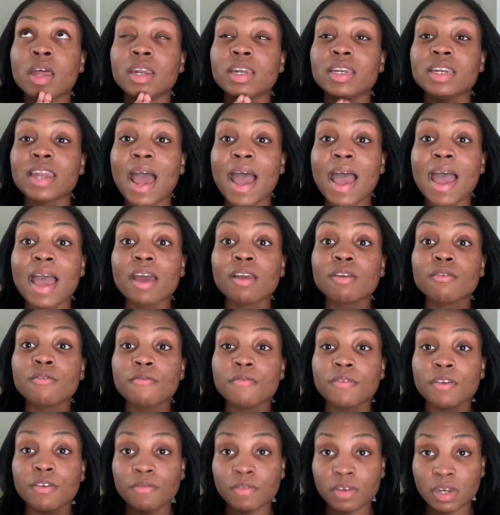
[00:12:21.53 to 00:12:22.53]

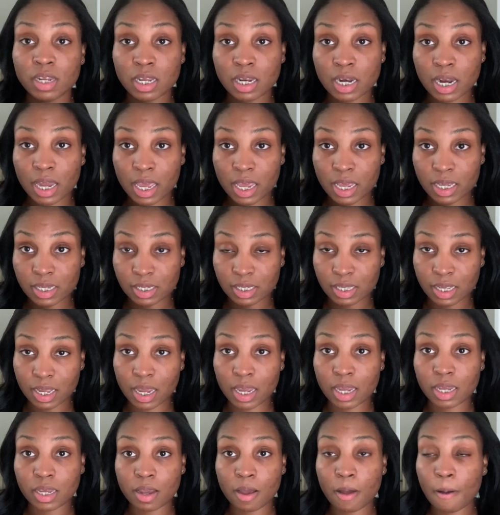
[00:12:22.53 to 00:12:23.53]
9.50 last
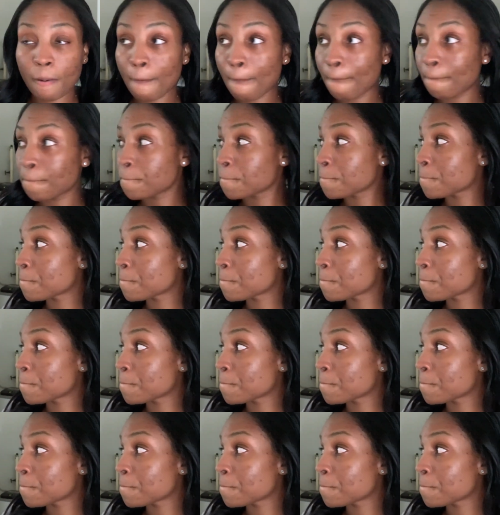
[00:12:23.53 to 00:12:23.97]
night, y'all.